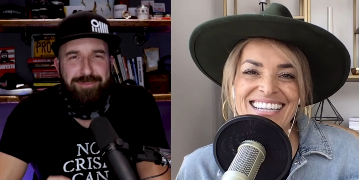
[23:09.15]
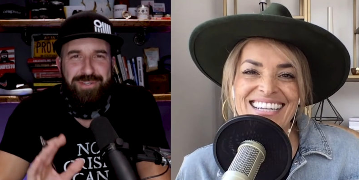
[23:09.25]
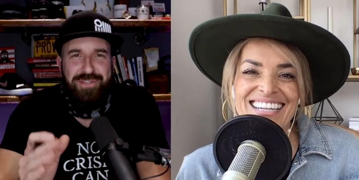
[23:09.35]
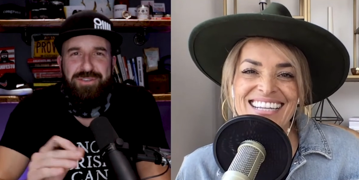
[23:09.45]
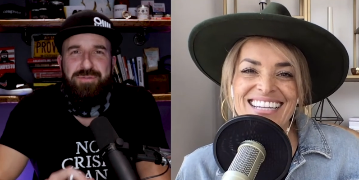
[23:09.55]

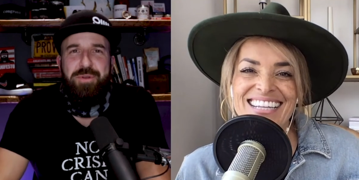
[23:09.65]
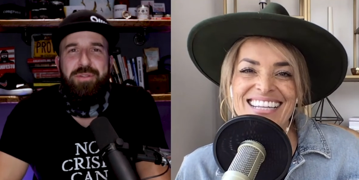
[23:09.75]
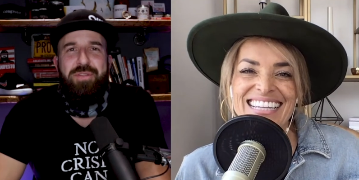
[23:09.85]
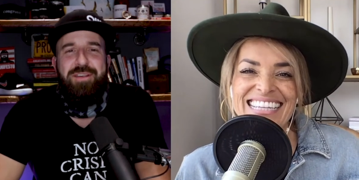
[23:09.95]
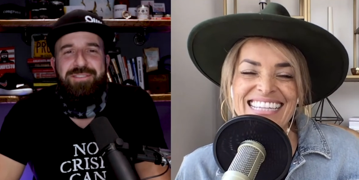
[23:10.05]
Speaker 1: I'm just curious what
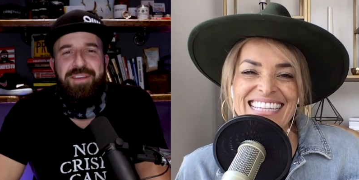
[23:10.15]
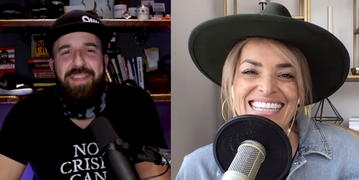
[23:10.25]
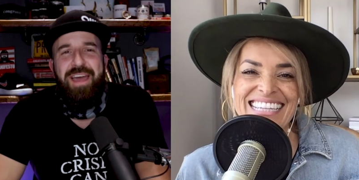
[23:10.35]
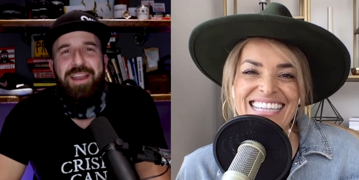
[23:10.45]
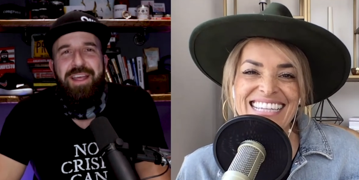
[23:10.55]
your thoughts
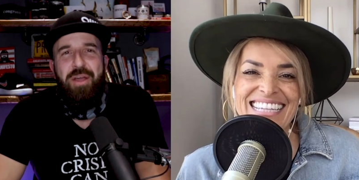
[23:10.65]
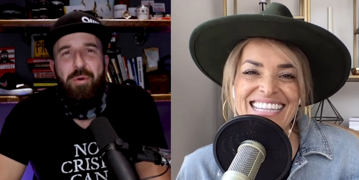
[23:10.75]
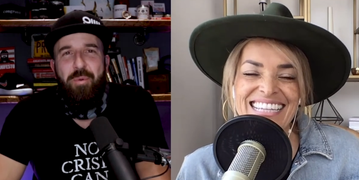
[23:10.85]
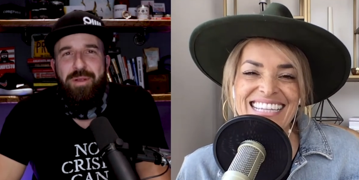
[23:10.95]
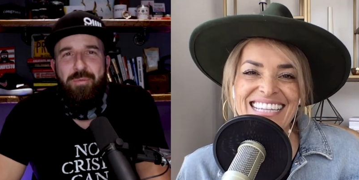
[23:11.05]
on that.
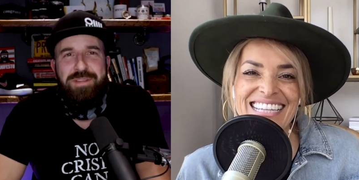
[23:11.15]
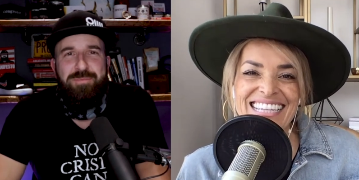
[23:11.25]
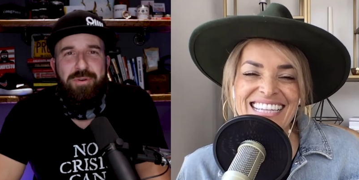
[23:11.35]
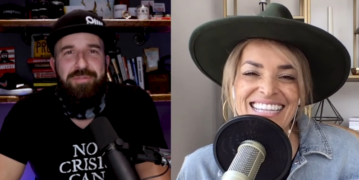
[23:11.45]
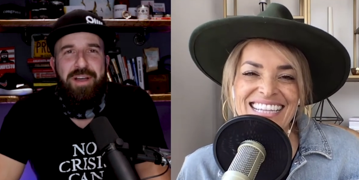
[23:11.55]
What
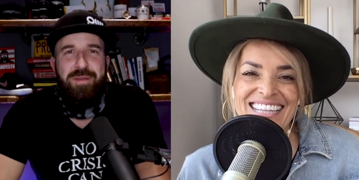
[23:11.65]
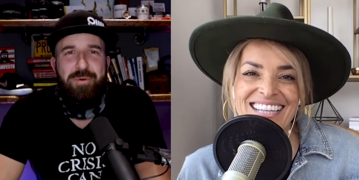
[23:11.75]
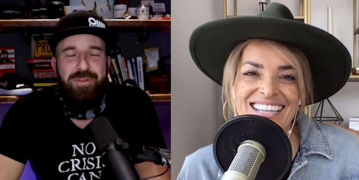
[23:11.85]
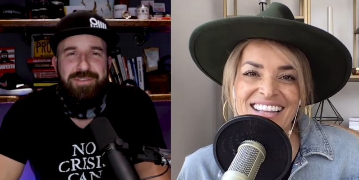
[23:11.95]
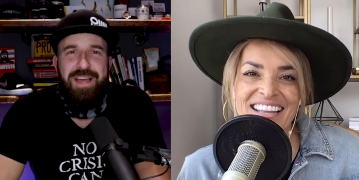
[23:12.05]
what's more
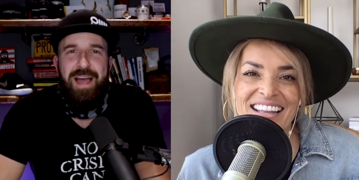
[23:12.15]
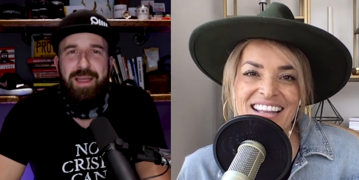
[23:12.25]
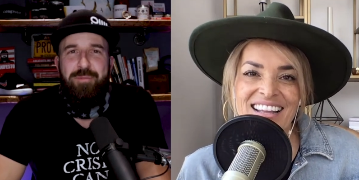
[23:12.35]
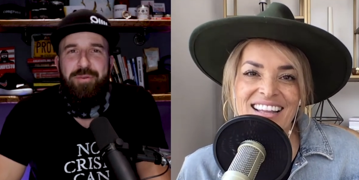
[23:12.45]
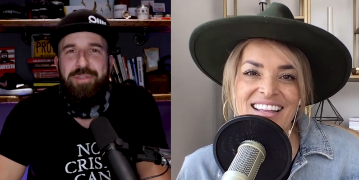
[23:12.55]
valuable, your
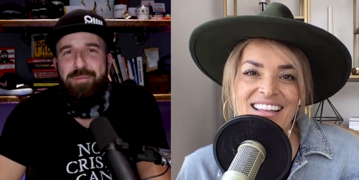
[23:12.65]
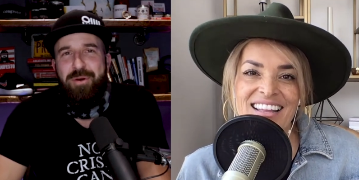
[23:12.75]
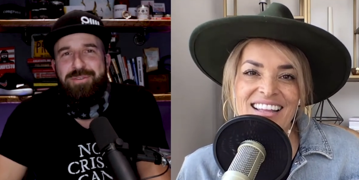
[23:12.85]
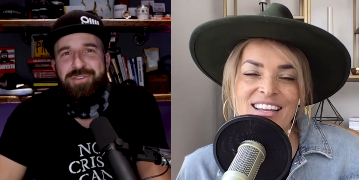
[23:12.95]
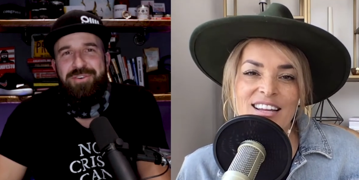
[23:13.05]
time or the
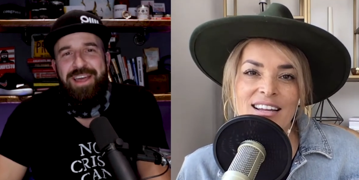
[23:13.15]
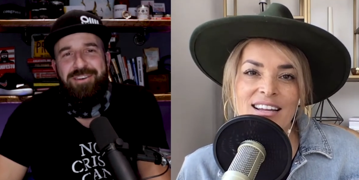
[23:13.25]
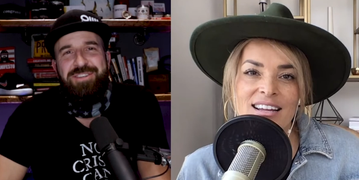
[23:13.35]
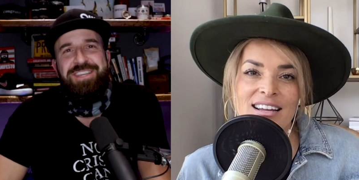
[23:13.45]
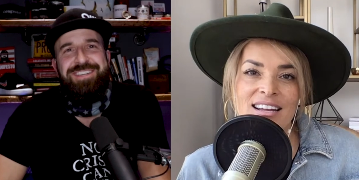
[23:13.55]
emotional
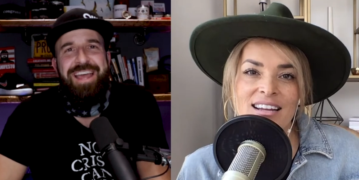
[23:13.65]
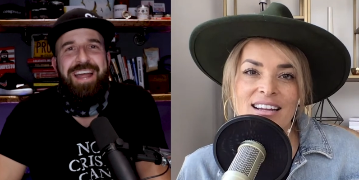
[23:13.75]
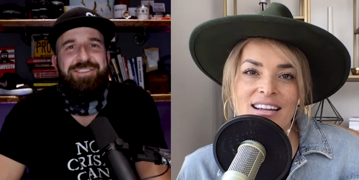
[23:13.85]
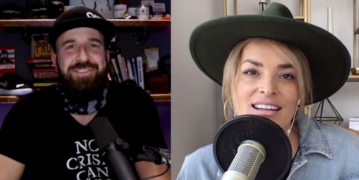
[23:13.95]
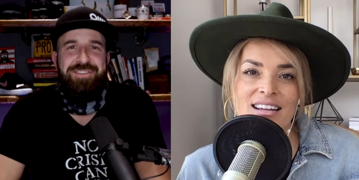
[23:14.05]
energy
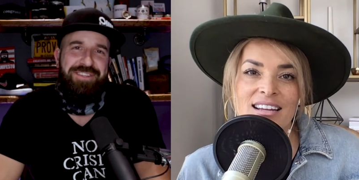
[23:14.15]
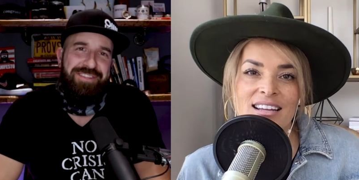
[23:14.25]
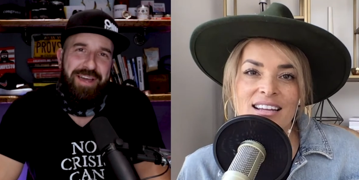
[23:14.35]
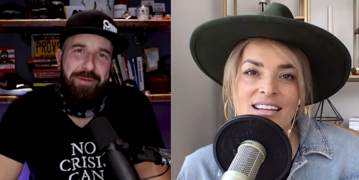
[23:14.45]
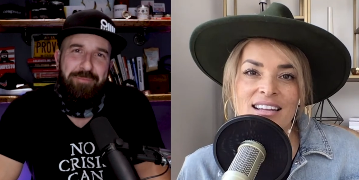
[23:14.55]
attached to
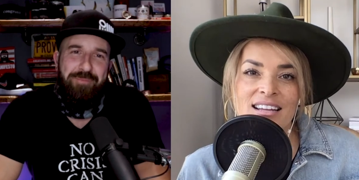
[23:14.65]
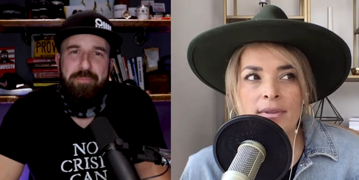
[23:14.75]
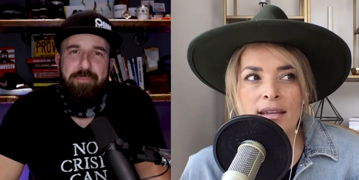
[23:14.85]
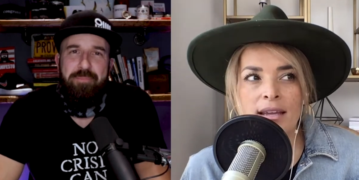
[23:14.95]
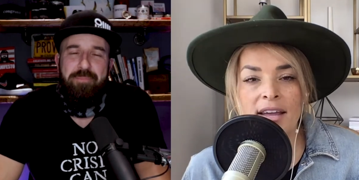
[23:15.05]
the time?
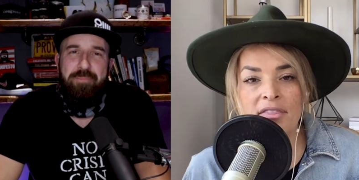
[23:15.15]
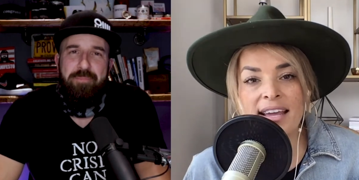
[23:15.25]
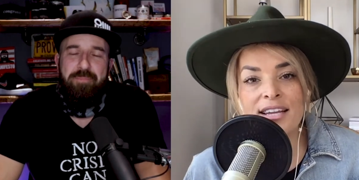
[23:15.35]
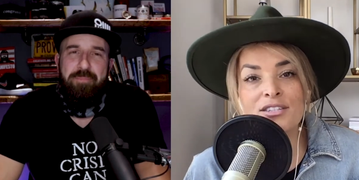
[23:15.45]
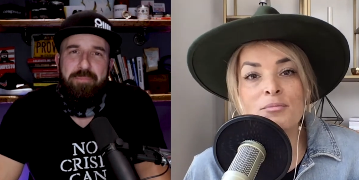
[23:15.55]
Speaker 2: I
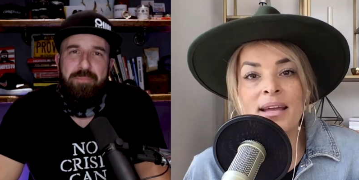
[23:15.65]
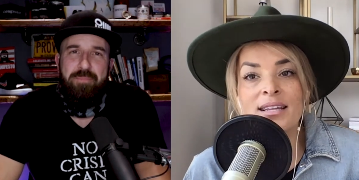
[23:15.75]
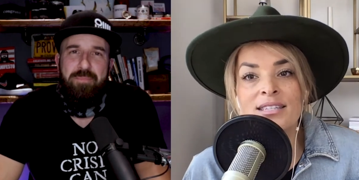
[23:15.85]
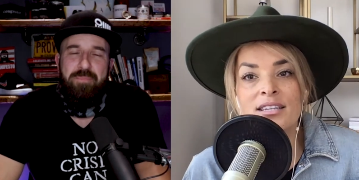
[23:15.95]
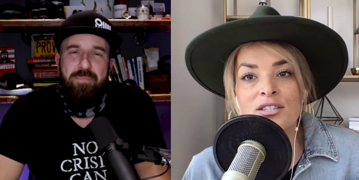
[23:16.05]
think it
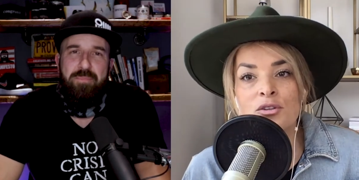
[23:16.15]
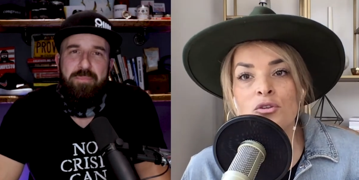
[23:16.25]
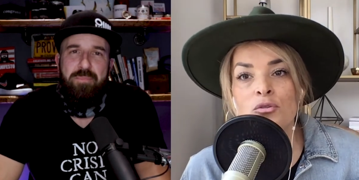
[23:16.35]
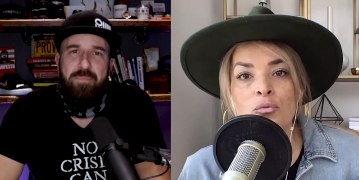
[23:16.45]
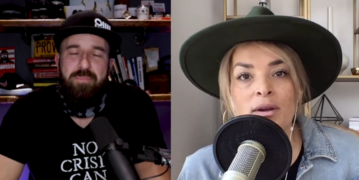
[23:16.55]
depends. So
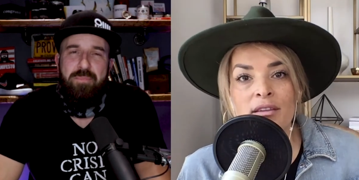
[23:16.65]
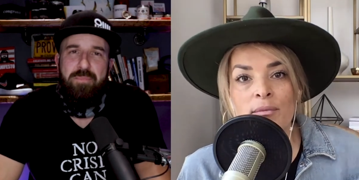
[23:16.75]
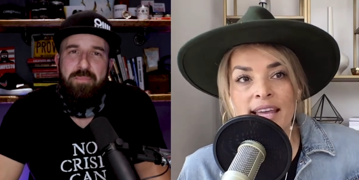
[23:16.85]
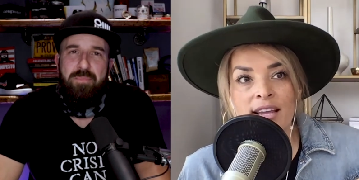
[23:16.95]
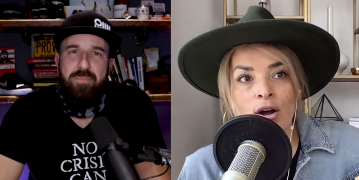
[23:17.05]
the, the way
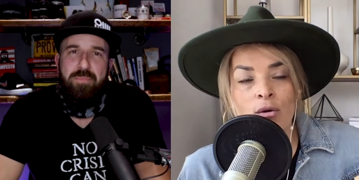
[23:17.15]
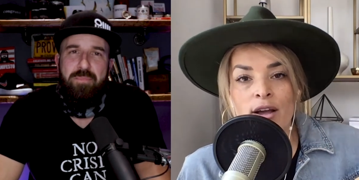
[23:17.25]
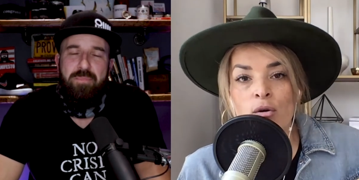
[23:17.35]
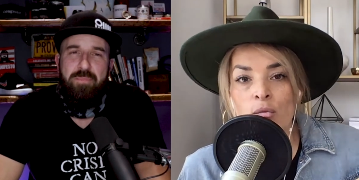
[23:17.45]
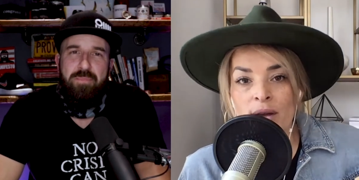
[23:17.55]
that we can all
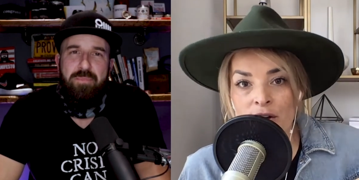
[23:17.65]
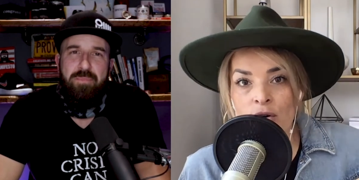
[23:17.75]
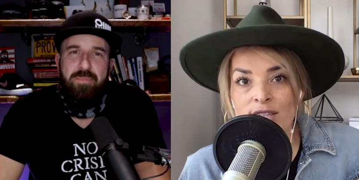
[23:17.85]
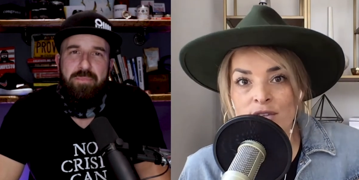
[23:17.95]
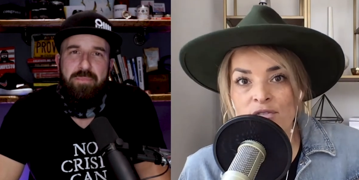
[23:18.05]
like we can
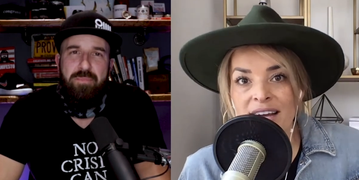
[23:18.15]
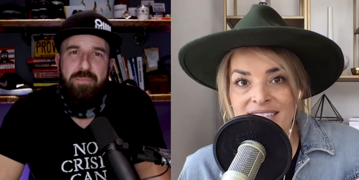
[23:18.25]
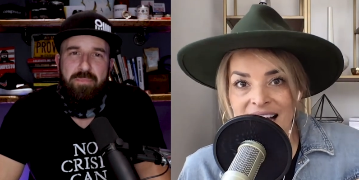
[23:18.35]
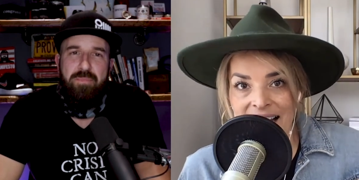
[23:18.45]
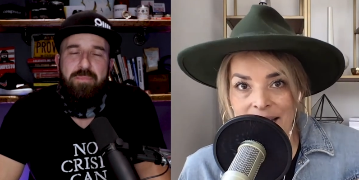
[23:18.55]
quantify
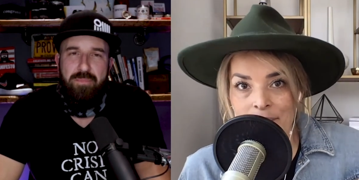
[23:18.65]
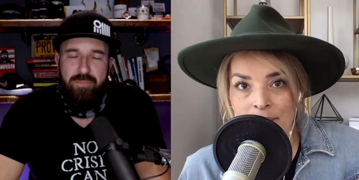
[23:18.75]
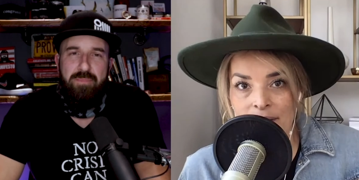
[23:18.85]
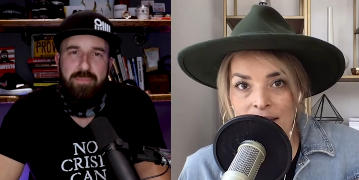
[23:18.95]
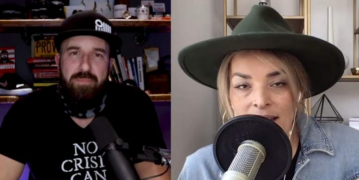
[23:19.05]

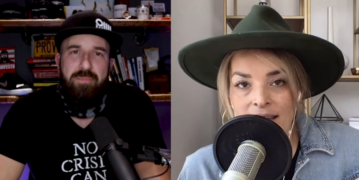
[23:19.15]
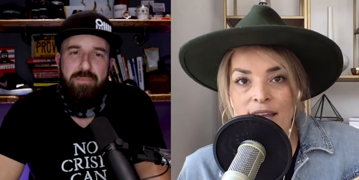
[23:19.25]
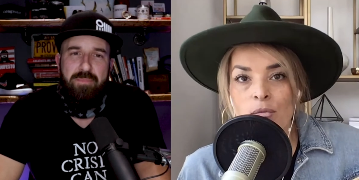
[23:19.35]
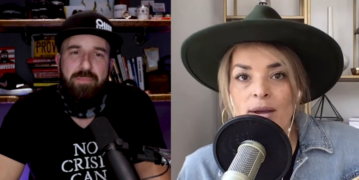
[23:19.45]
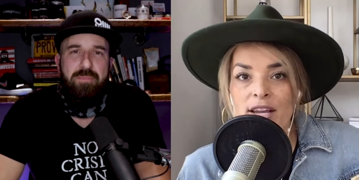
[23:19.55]
time, mm-hmm.
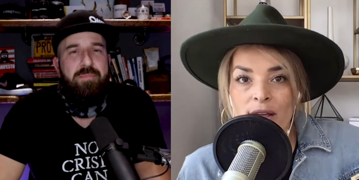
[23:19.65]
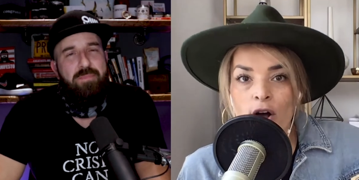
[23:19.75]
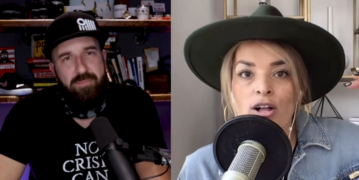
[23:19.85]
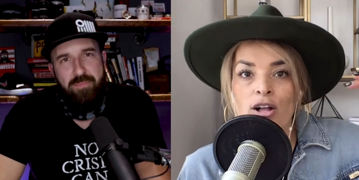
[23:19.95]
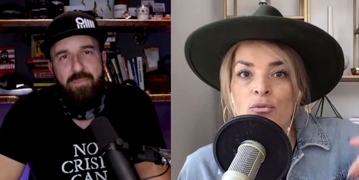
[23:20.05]
like we
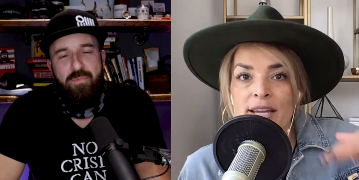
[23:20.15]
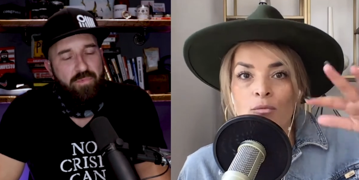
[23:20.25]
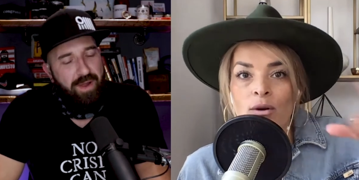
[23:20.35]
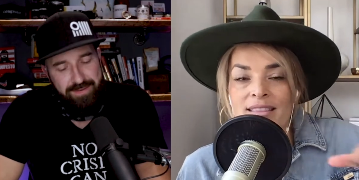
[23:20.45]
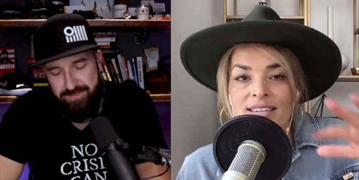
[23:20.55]
we all
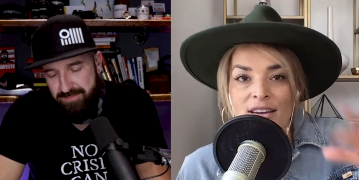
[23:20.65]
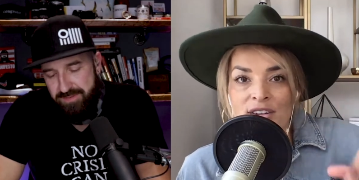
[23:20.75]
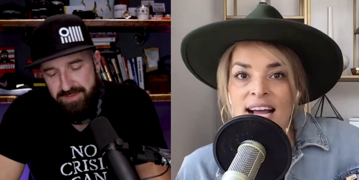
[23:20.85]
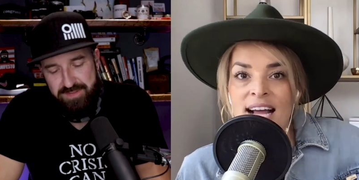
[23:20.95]
agree right. what the definition